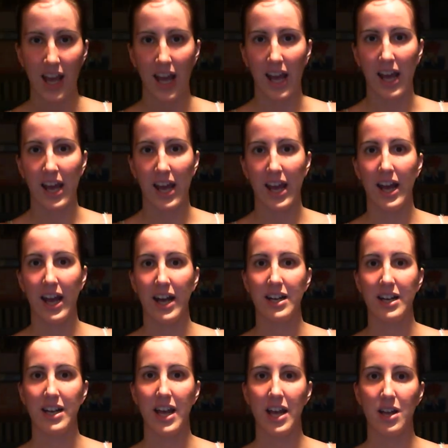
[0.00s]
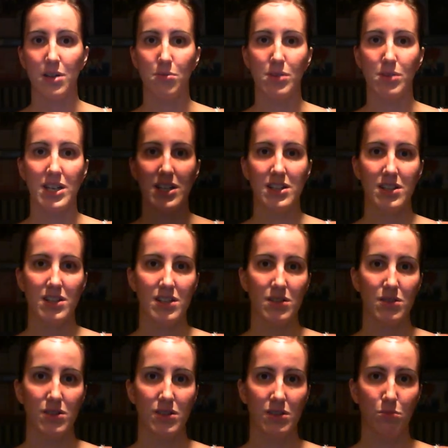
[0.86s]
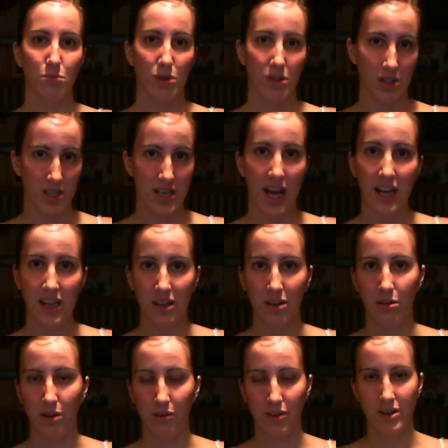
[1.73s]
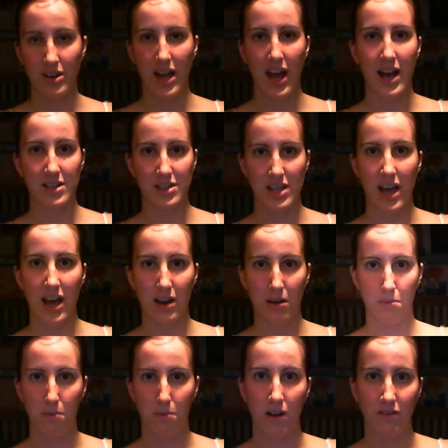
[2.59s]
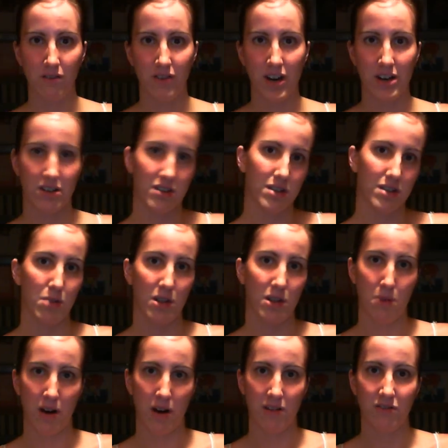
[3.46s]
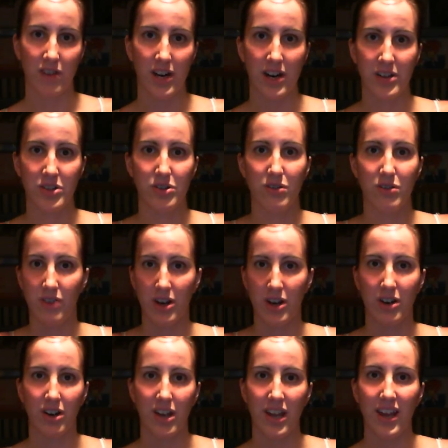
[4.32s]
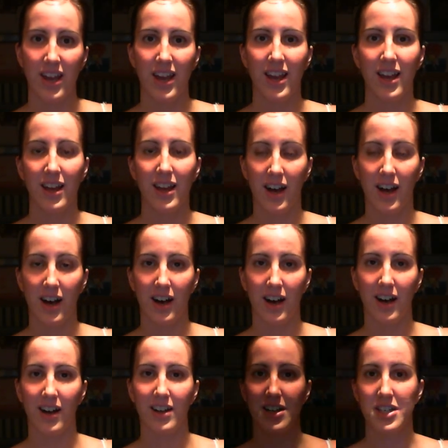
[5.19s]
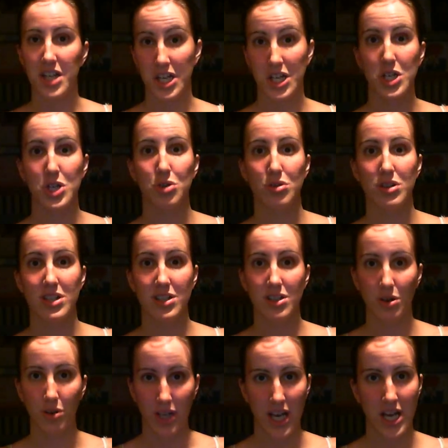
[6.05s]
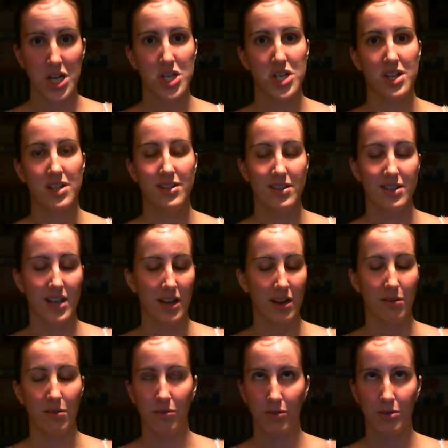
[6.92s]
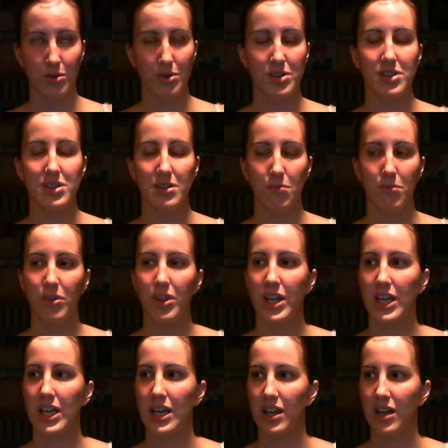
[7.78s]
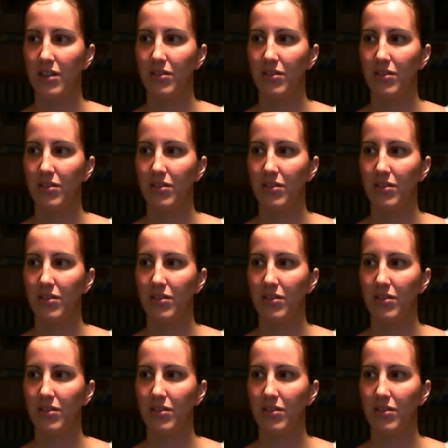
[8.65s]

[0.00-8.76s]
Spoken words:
and enemies will attack you even at a bonfire, and some of the bonfires are in very dangerous locations. I, of course, am thinking